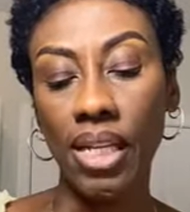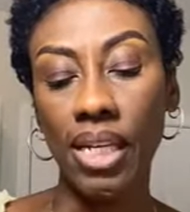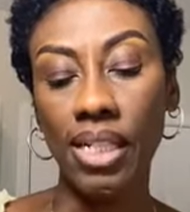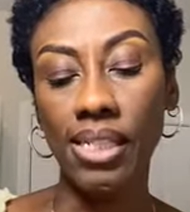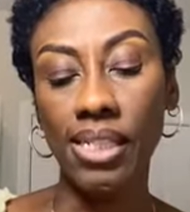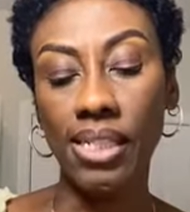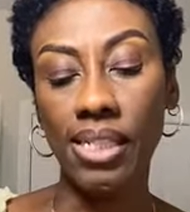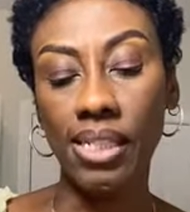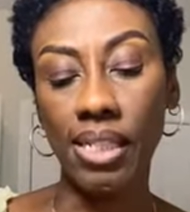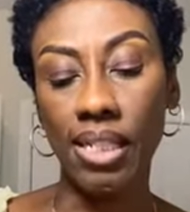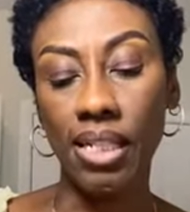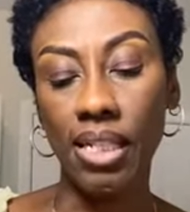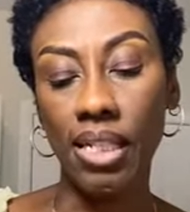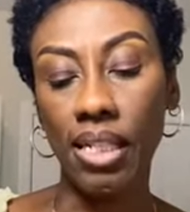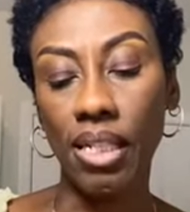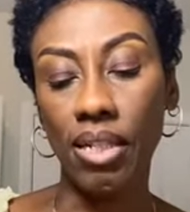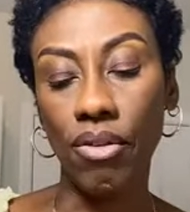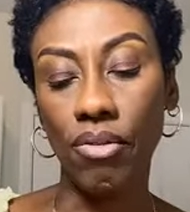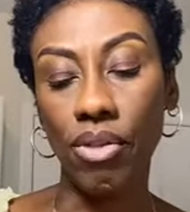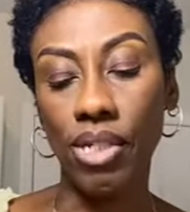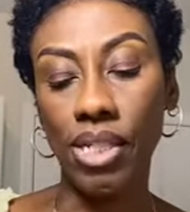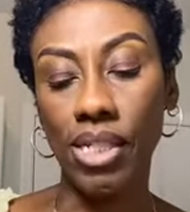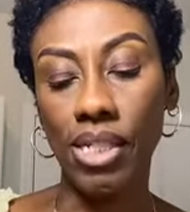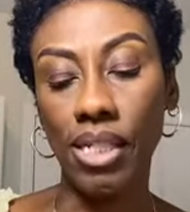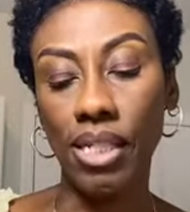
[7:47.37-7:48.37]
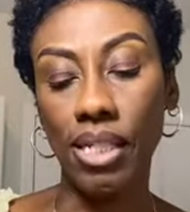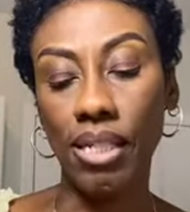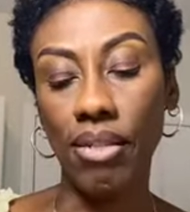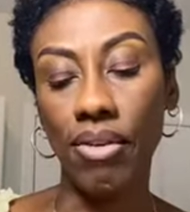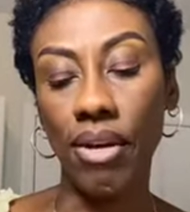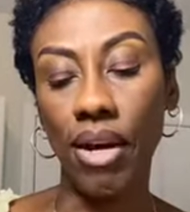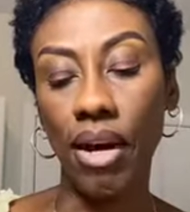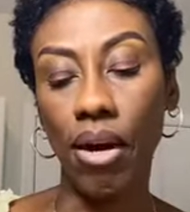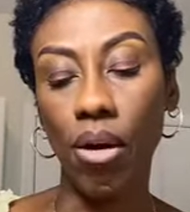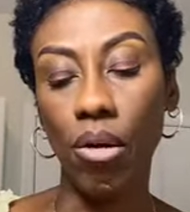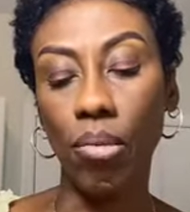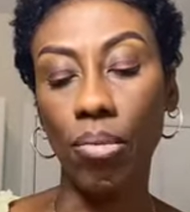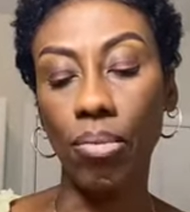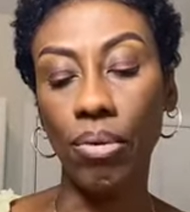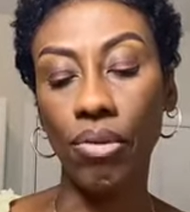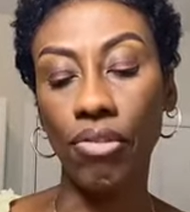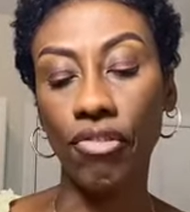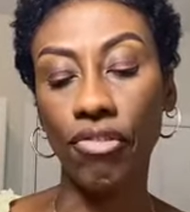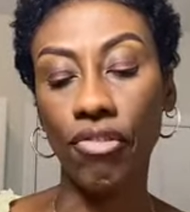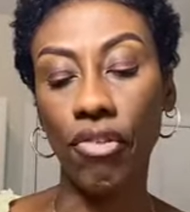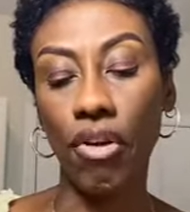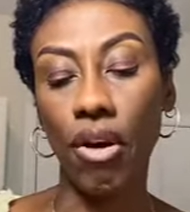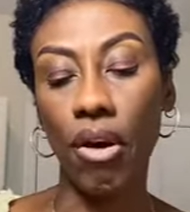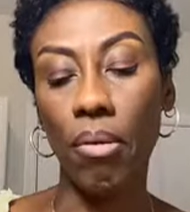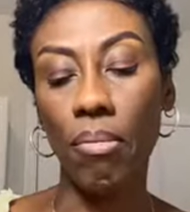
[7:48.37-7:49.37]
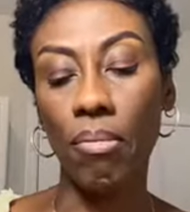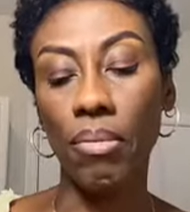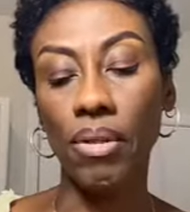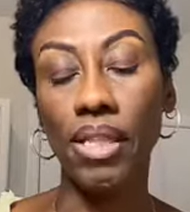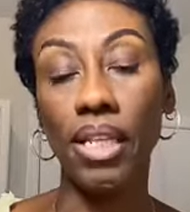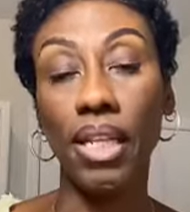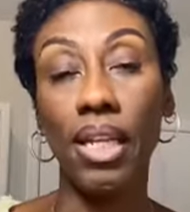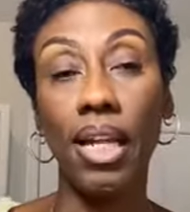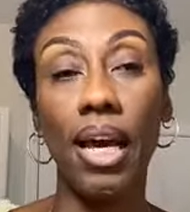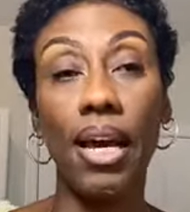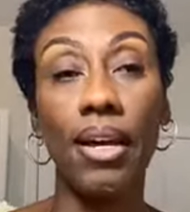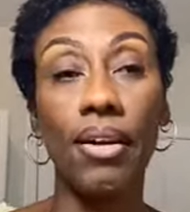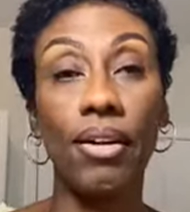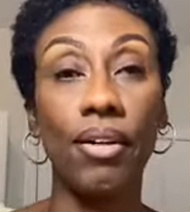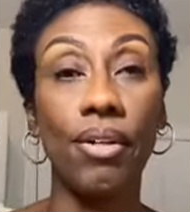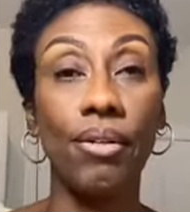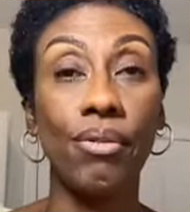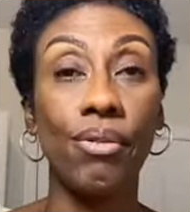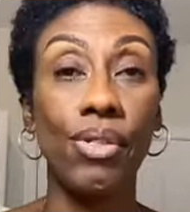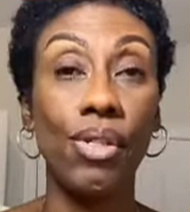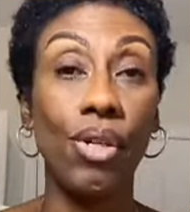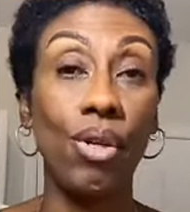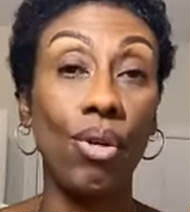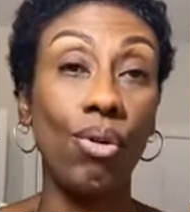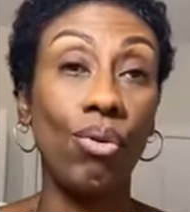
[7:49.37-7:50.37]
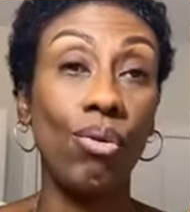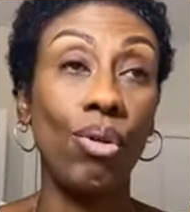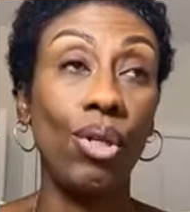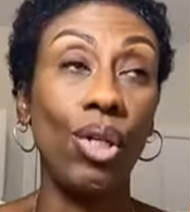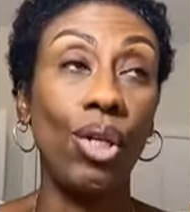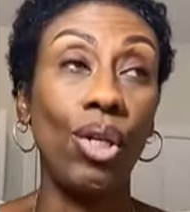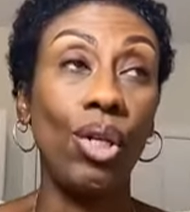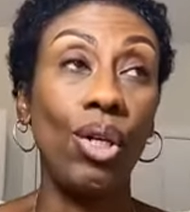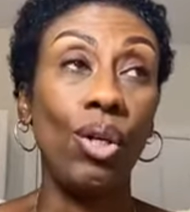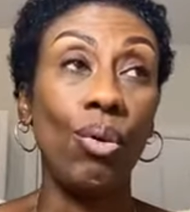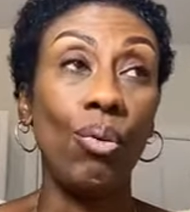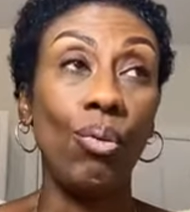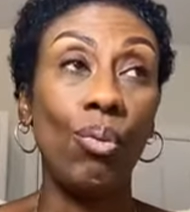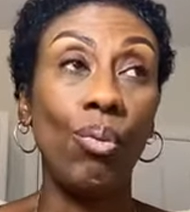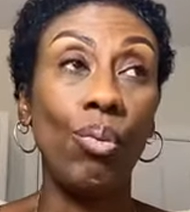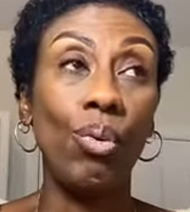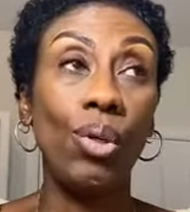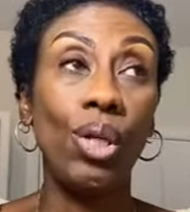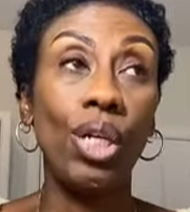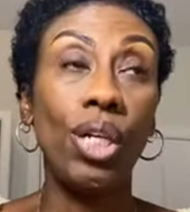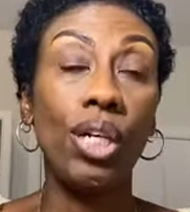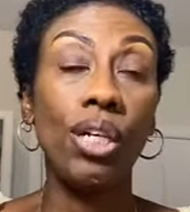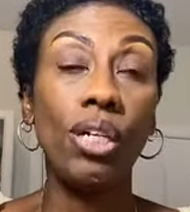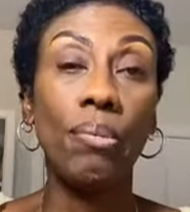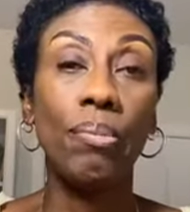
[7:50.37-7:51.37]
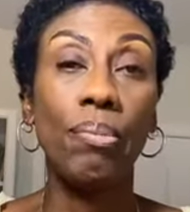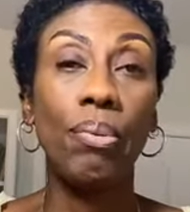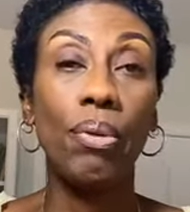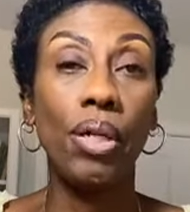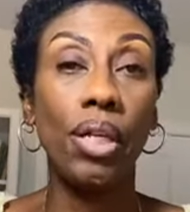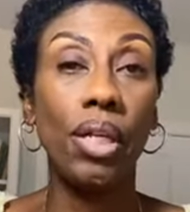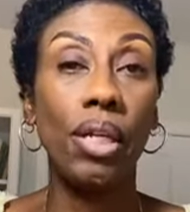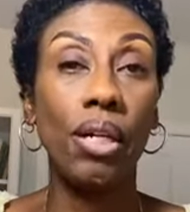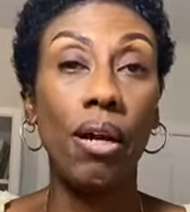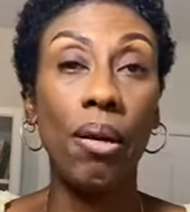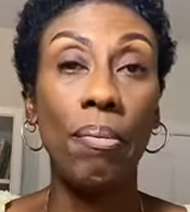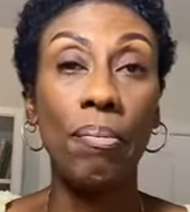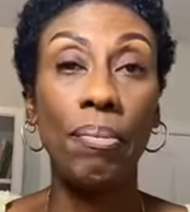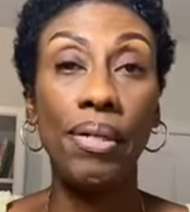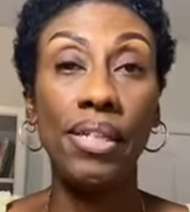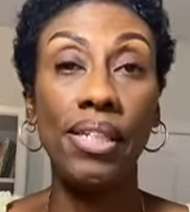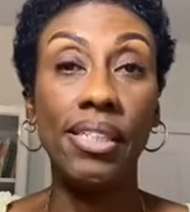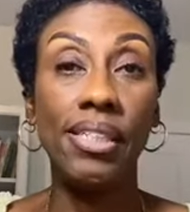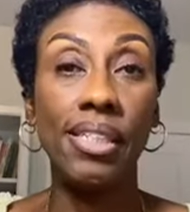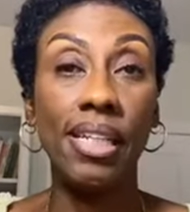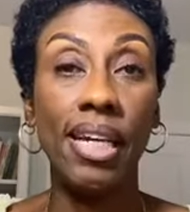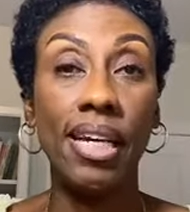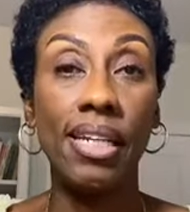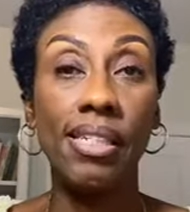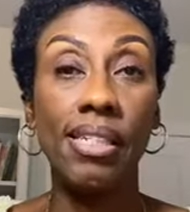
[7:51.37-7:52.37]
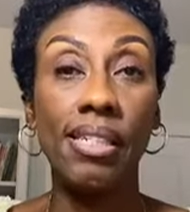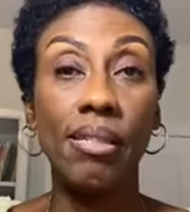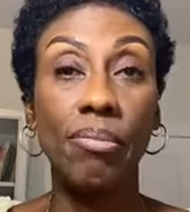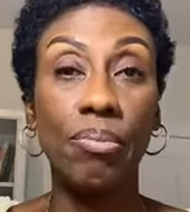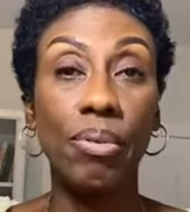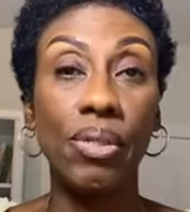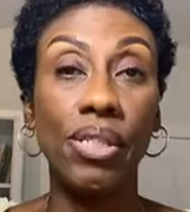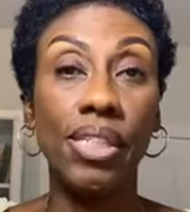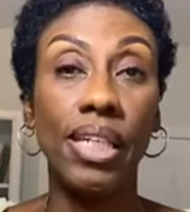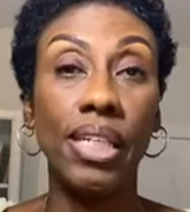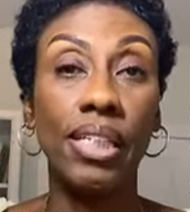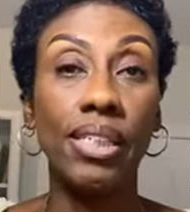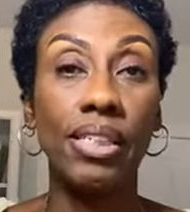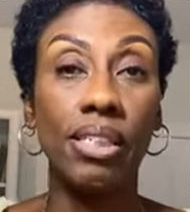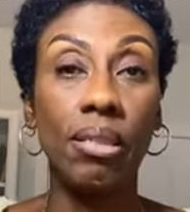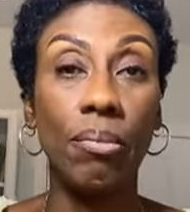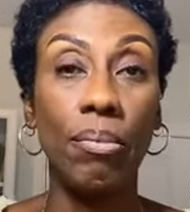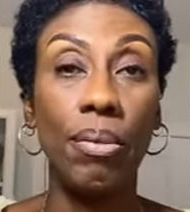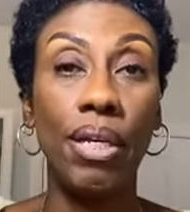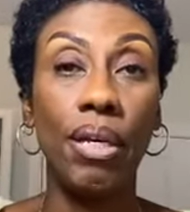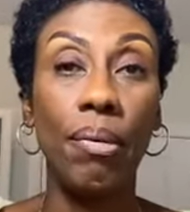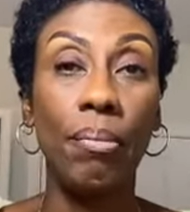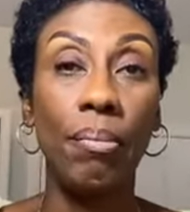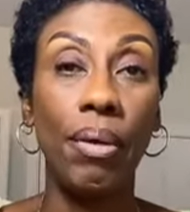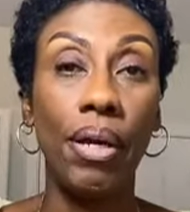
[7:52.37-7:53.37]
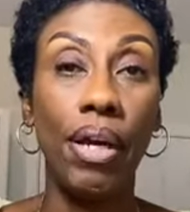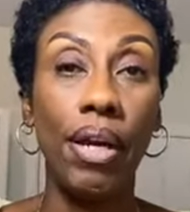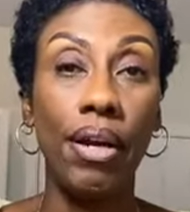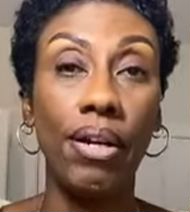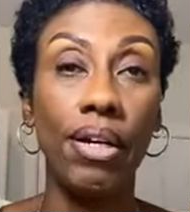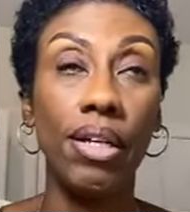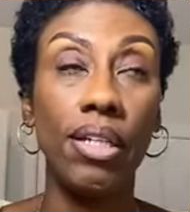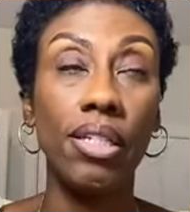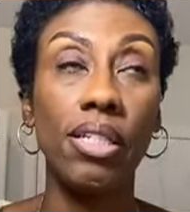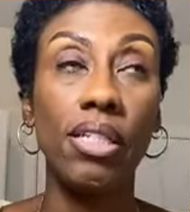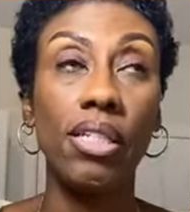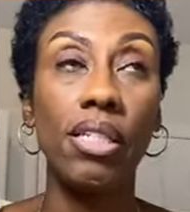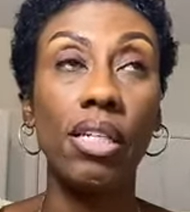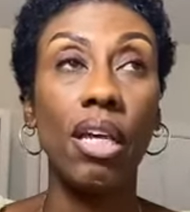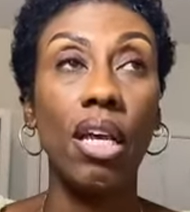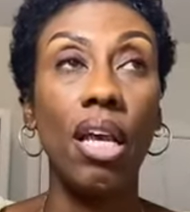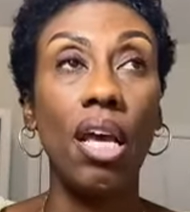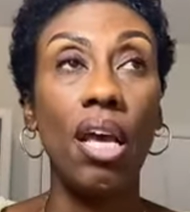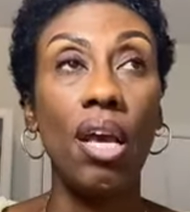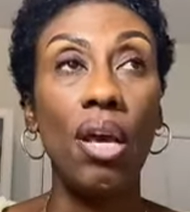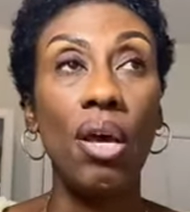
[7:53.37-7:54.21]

can seek, receive help from the latter. So we're going to put in our piece as it pertains to being parents.